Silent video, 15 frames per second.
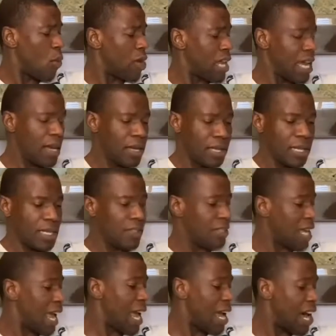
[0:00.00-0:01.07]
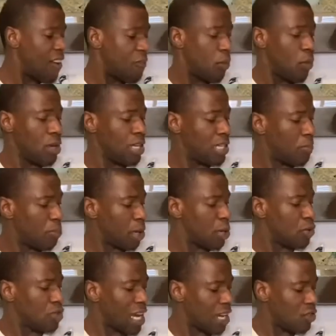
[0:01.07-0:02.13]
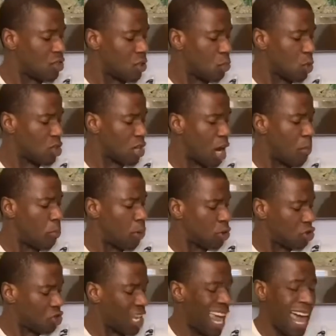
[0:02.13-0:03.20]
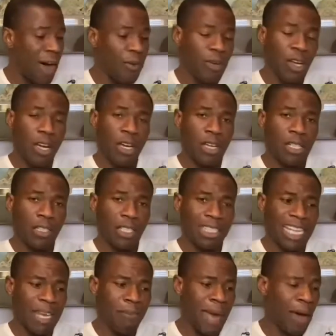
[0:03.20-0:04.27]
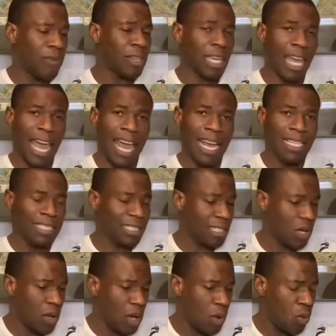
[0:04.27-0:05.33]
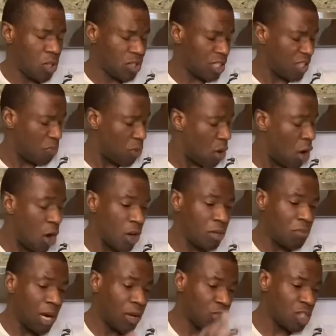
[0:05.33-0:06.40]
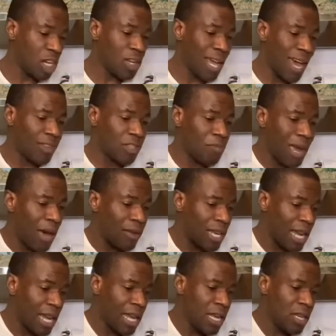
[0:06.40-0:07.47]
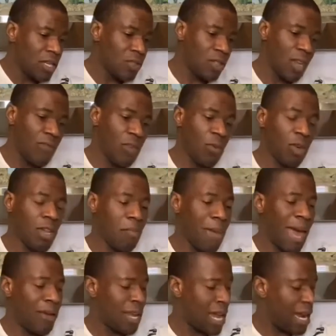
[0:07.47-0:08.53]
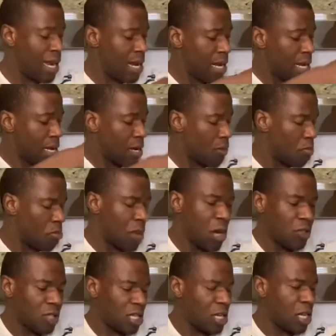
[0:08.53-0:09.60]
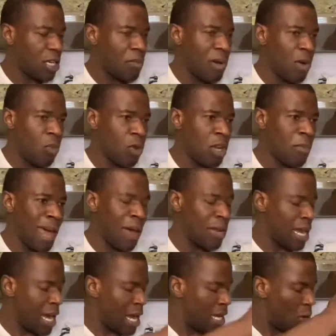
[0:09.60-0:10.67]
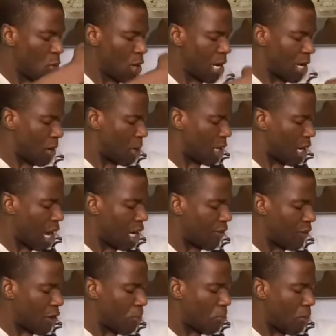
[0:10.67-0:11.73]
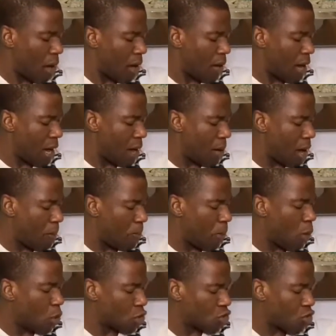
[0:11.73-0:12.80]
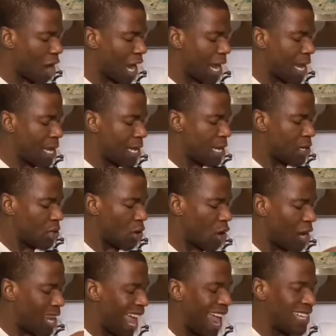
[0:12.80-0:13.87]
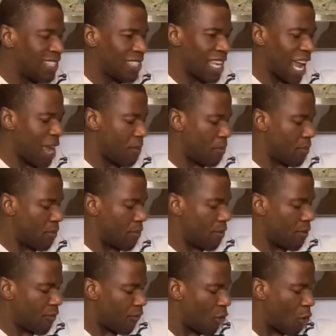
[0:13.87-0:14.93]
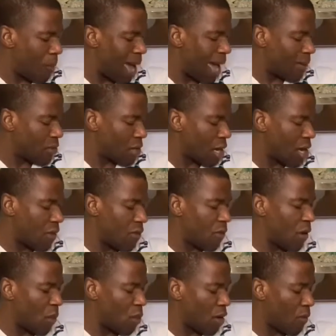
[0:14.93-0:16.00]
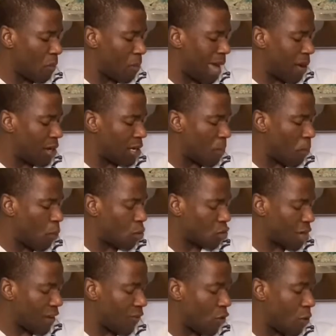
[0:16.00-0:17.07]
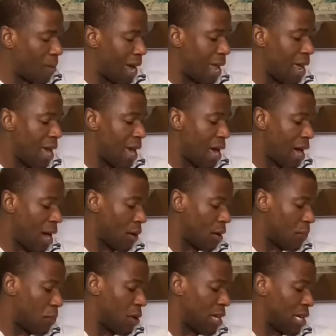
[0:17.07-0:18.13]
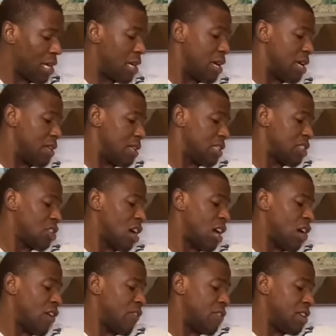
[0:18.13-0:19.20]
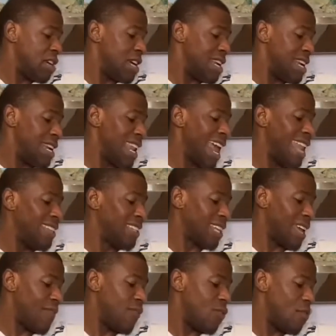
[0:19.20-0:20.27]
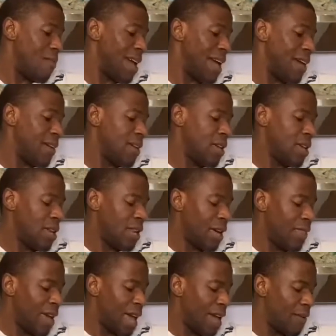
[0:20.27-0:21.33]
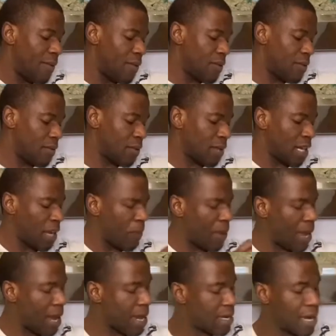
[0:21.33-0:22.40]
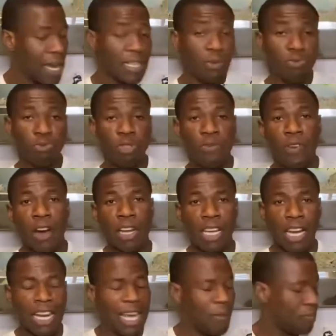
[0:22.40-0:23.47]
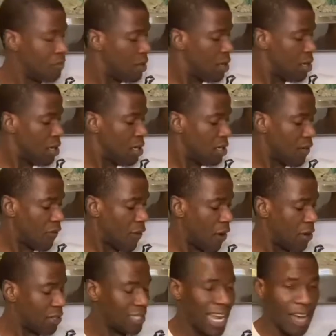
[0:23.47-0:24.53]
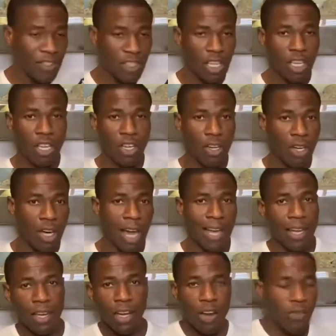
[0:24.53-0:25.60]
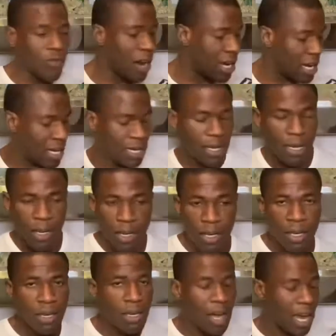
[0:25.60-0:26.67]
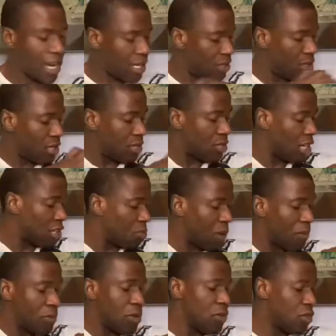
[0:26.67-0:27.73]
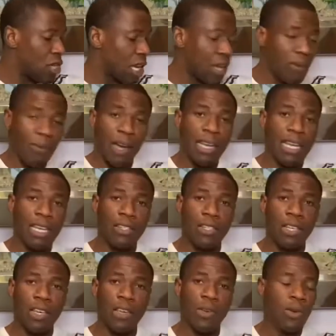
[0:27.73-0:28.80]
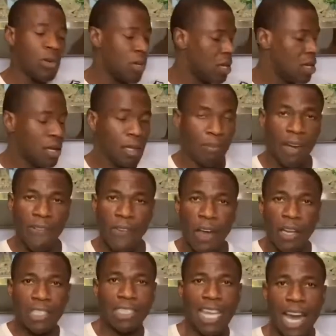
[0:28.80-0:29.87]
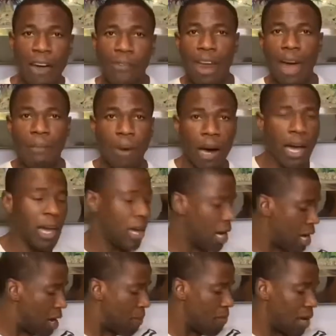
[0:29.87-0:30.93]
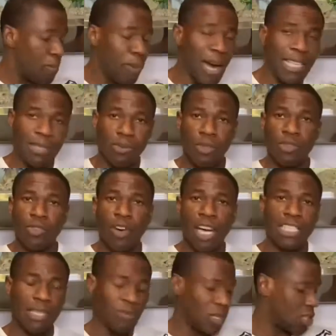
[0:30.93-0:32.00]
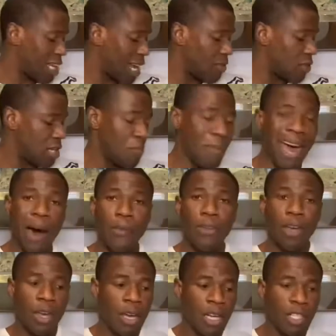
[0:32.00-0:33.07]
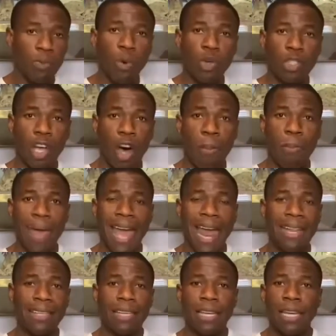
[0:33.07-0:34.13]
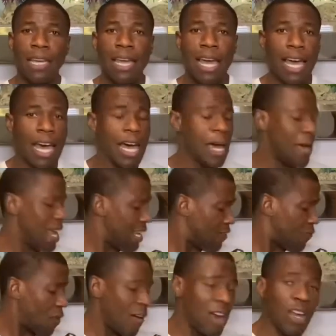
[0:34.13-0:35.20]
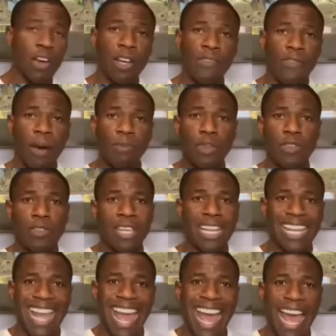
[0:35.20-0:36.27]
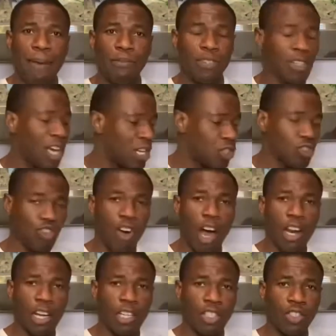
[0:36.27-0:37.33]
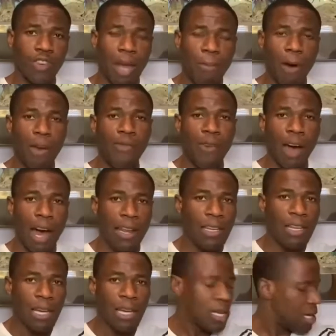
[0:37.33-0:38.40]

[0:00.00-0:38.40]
it, it's there. I've pointed the blue section, which I push down to demount the case once it's put on, but I'll show you how to mount it. So if you want to mount it, mostly you're going to want to mount it in kind of a portrait, not a landscape format. So if I want to mount in a portrait format, I'm going to put it start it off in a landscape format like that, clip it in. As you've heard a clip, the phone is now secure. I can go running, I can adjust my music if I need to. My phone is now around my biceps and triceps attached to the mount, sports armband. It's very good if I'm using any apps like Strava to track my run.